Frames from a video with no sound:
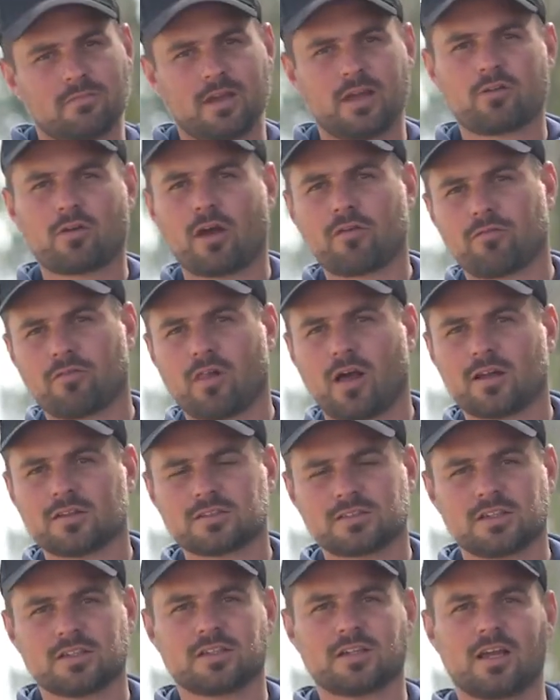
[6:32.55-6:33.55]
air rifle
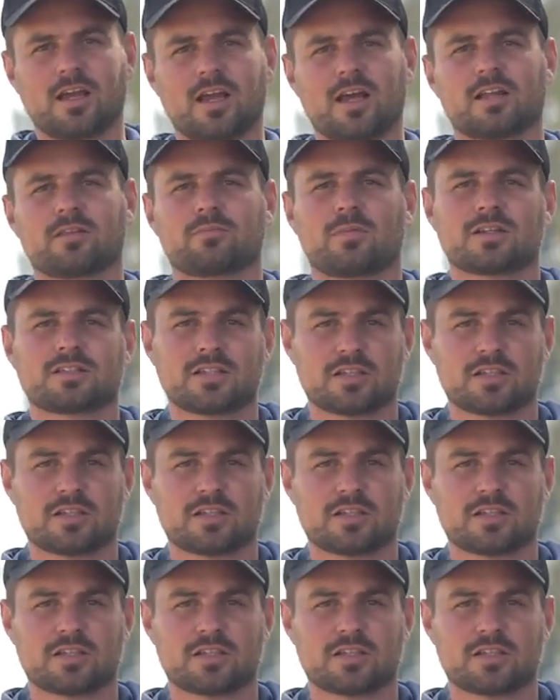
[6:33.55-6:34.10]
hunting and my